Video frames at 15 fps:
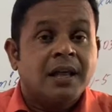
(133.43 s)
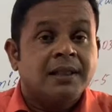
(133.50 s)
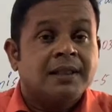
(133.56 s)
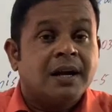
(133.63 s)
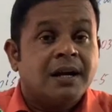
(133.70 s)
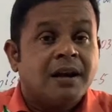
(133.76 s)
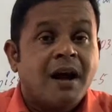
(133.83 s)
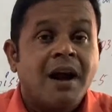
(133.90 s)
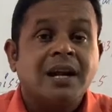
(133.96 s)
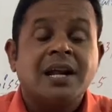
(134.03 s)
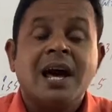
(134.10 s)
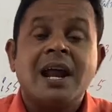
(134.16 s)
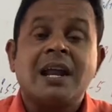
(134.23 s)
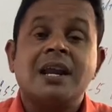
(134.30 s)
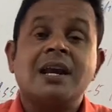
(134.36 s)
the
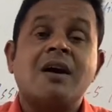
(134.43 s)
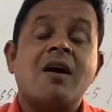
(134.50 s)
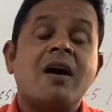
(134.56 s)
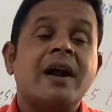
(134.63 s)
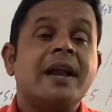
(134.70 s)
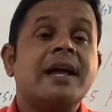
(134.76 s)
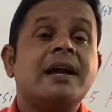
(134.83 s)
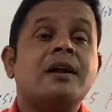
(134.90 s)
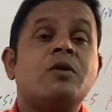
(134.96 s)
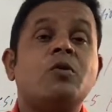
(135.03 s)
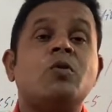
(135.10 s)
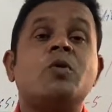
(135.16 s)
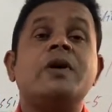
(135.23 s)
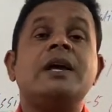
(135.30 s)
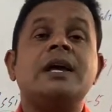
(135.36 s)
data recording
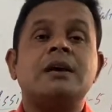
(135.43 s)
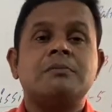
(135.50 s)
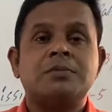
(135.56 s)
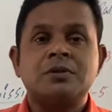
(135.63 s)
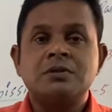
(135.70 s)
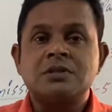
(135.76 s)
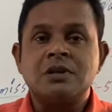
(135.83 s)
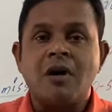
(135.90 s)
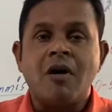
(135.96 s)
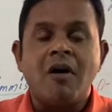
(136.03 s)
knowing about